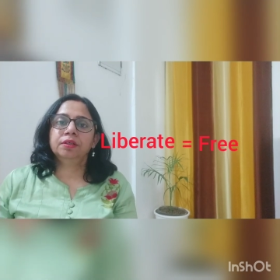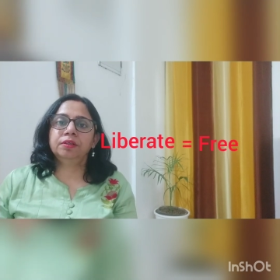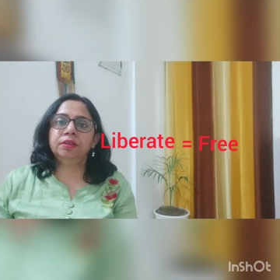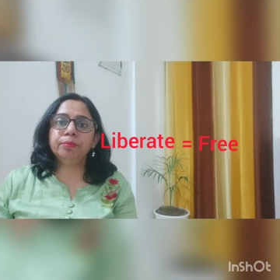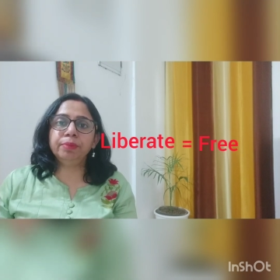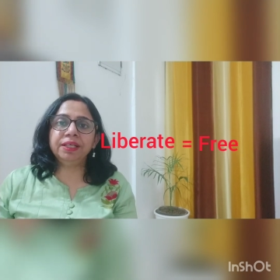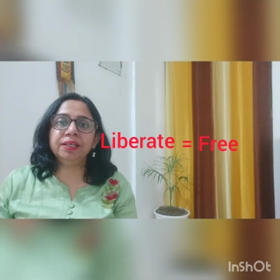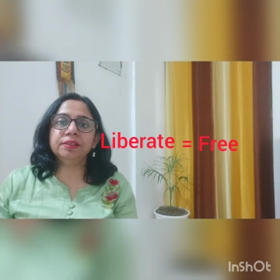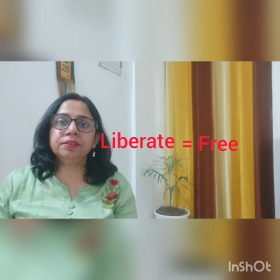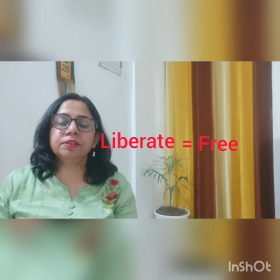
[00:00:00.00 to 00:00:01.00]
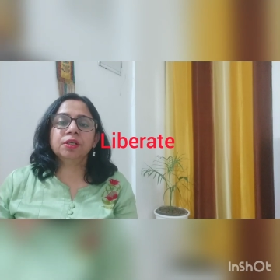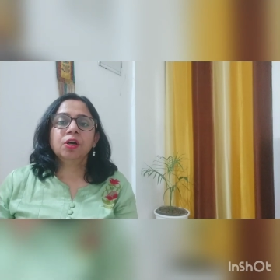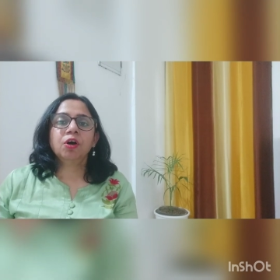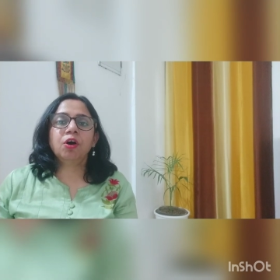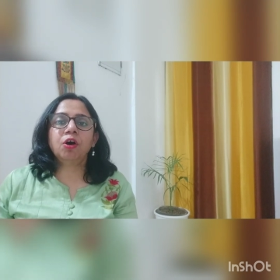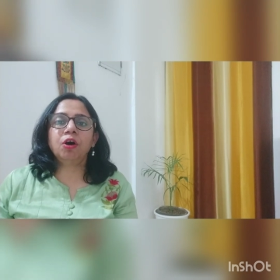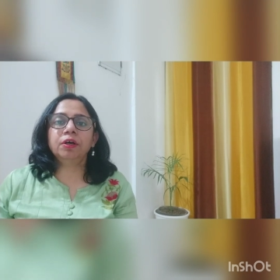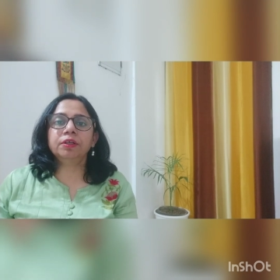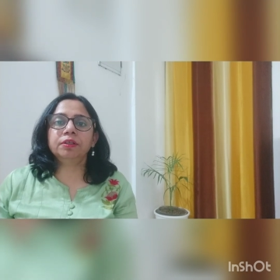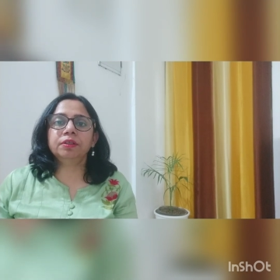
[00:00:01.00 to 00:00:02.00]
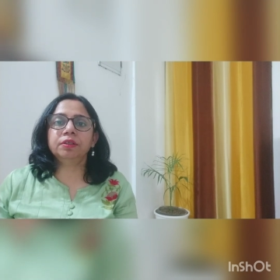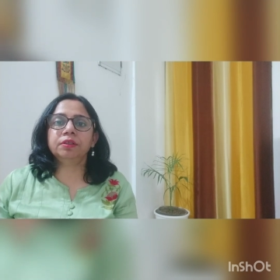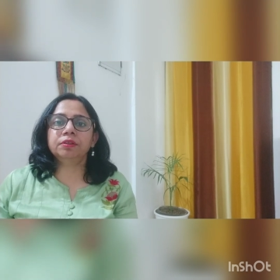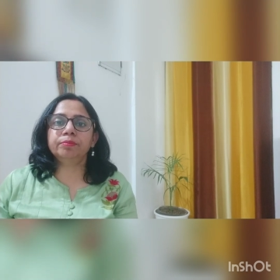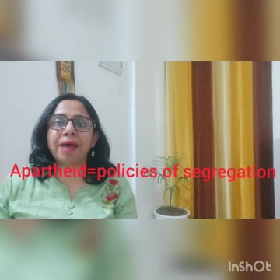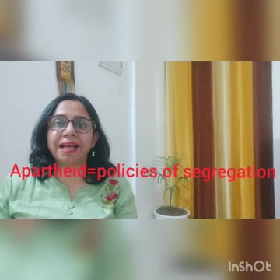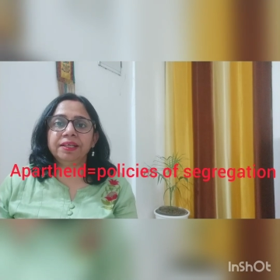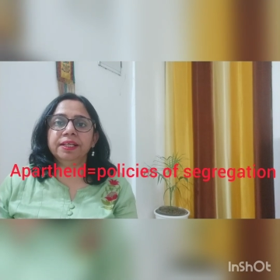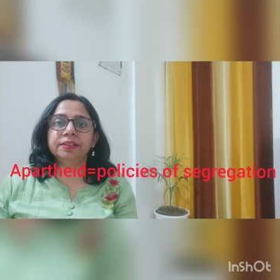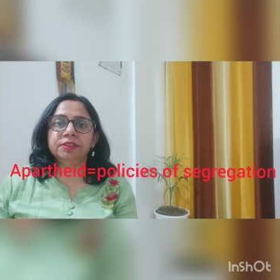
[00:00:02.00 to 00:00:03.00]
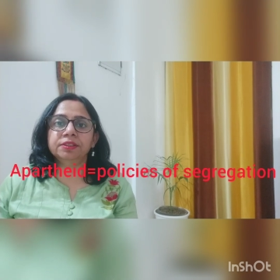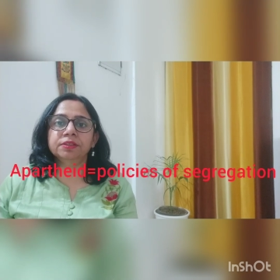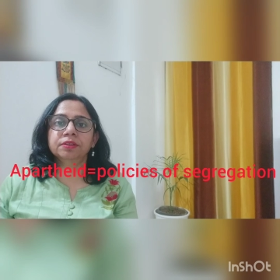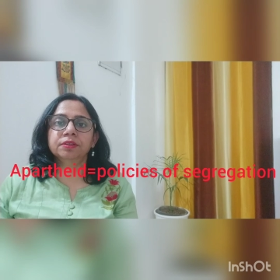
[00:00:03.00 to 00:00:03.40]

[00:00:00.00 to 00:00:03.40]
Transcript: rebellious or bandits.